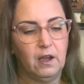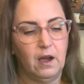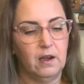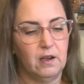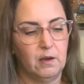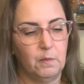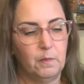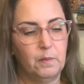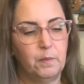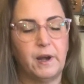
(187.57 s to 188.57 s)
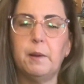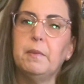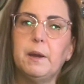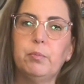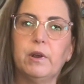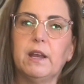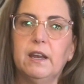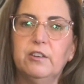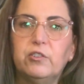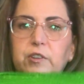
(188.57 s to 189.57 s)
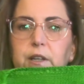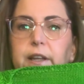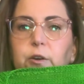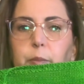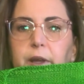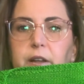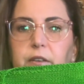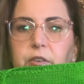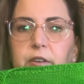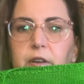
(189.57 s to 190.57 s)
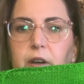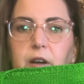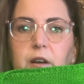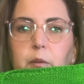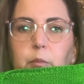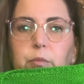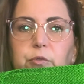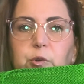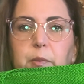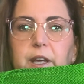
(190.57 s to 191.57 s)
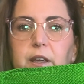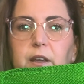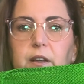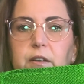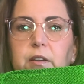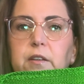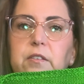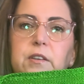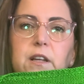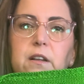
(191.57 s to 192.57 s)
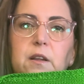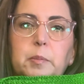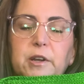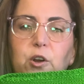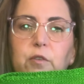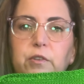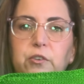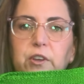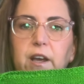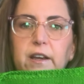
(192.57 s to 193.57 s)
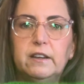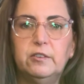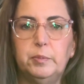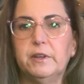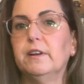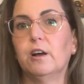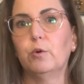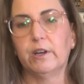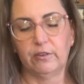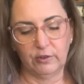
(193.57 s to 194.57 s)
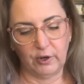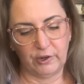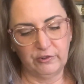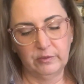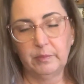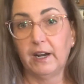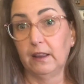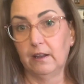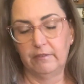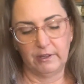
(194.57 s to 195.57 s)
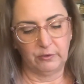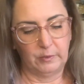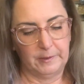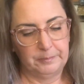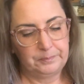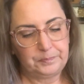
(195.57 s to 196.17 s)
But I might bring it in just a little bit to make it still a bit oversized, but not quite as large. But I love this one.